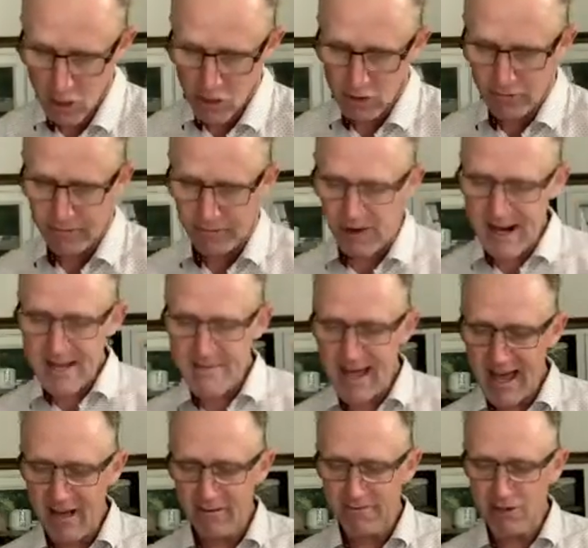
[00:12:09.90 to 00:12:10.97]
To frame
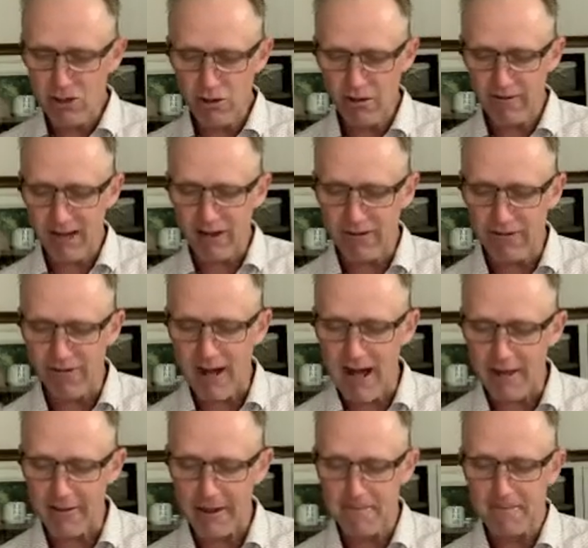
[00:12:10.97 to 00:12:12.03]
our view of our
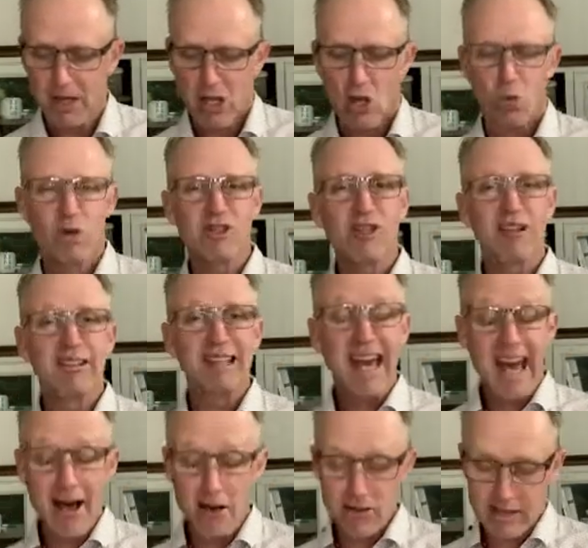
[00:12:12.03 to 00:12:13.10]
Father, which
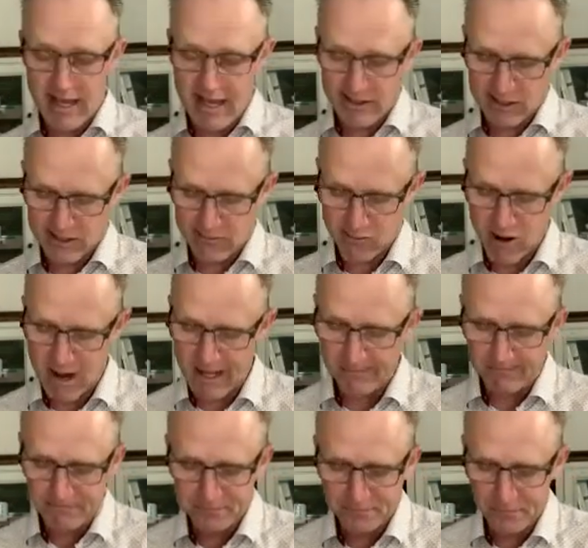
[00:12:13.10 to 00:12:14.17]
allows us, right,
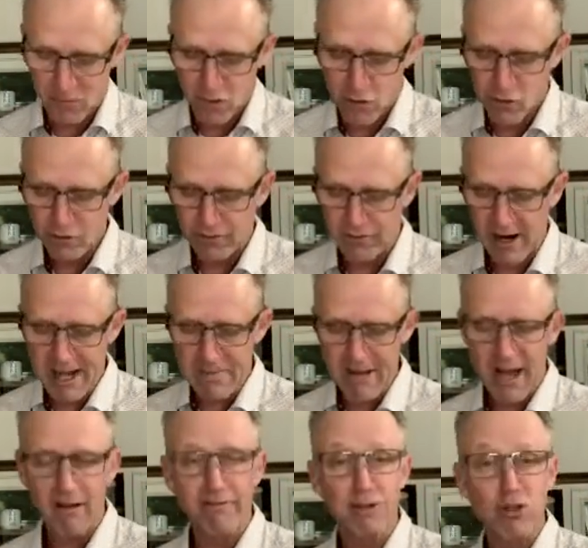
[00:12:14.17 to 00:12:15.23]
to frame
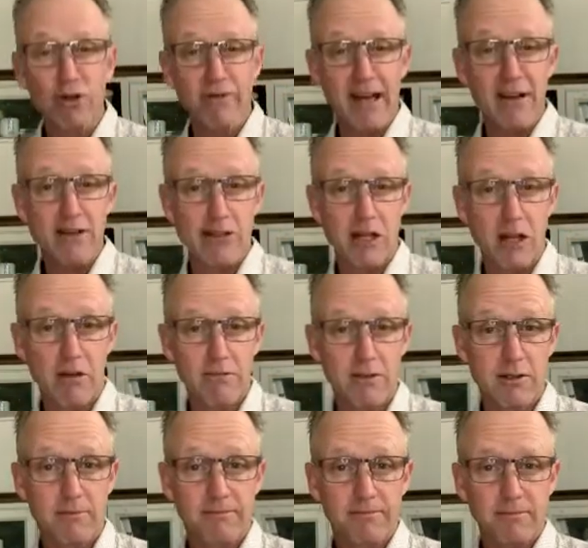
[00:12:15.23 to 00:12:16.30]
our view of
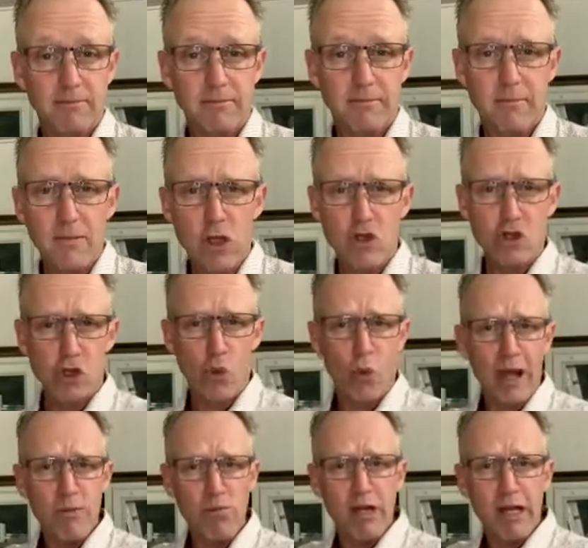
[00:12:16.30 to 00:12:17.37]
ourselves. So
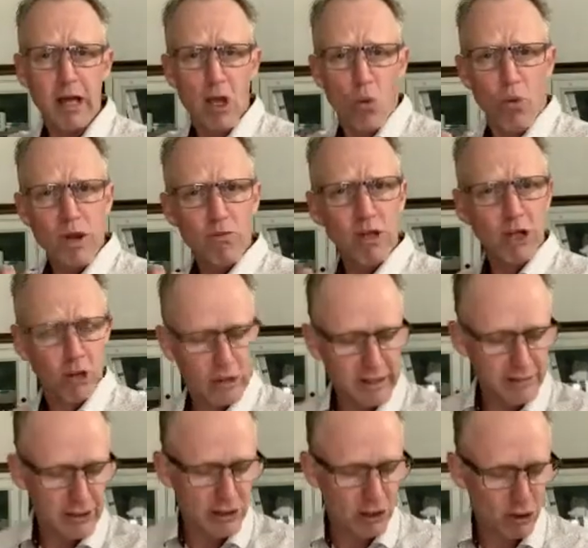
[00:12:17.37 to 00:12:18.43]
when we look
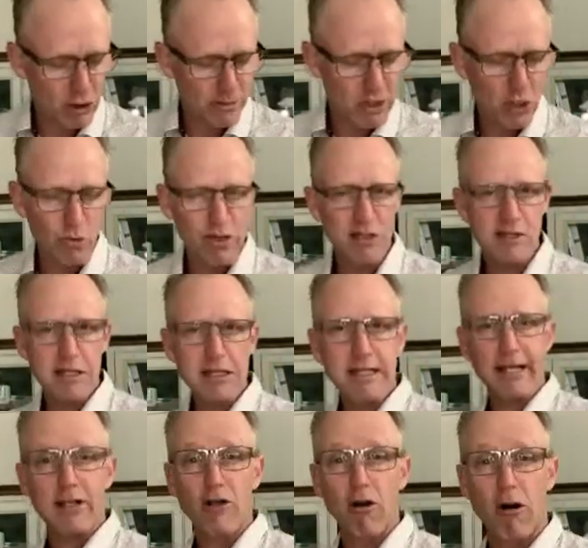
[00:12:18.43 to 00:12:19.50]
at this scripture and we see
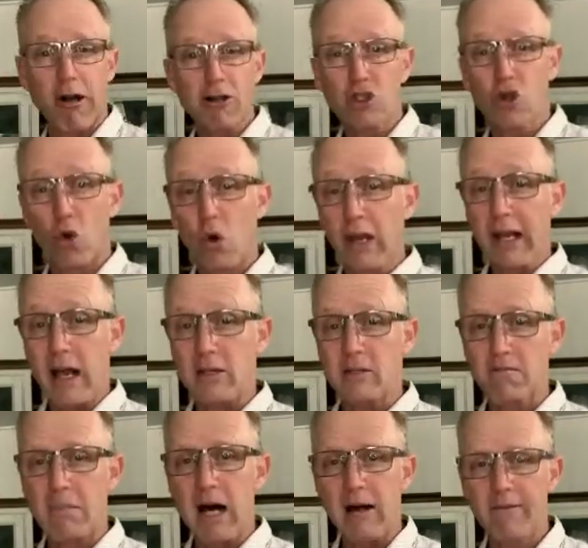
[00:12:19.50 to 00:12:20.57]
that God is calling
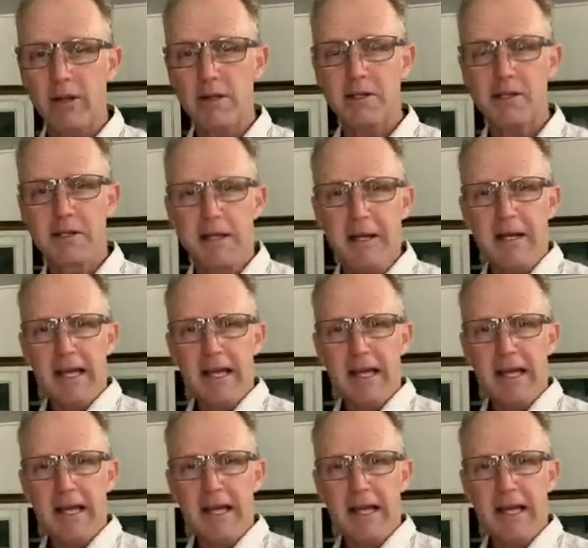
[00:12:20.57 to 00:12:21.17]
us marvelous,